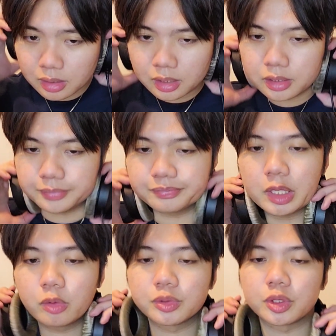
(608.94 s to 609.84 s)

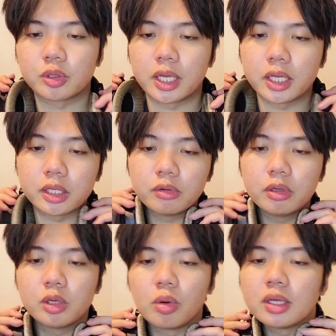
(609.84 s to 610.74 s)
That one was okay. It
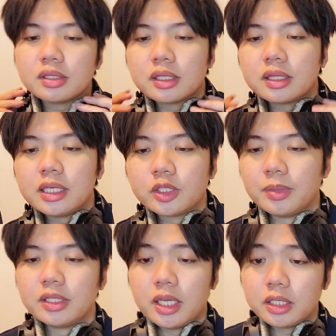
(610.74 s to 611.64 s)
really was like the
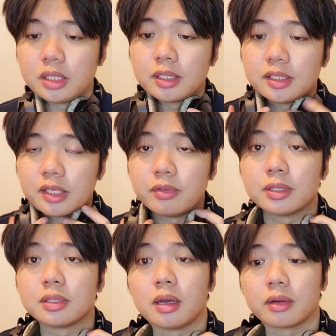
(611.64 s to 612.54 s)
instrumentation that saved
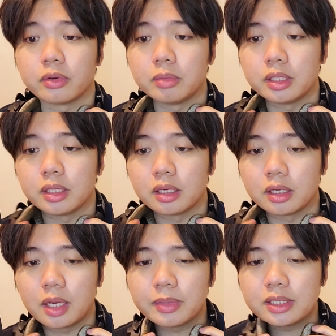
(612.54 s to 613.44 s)
this song for me.
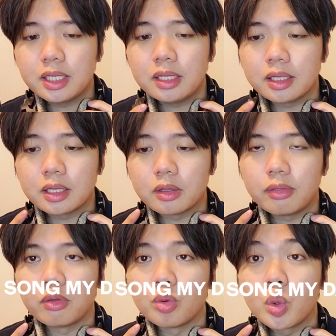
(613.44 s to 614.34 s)
I'm gonna say like a
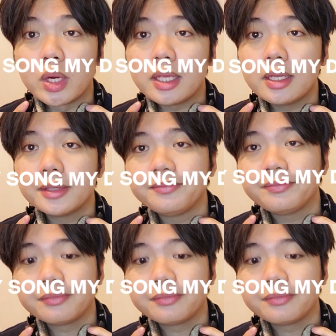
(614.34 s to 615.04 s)
3.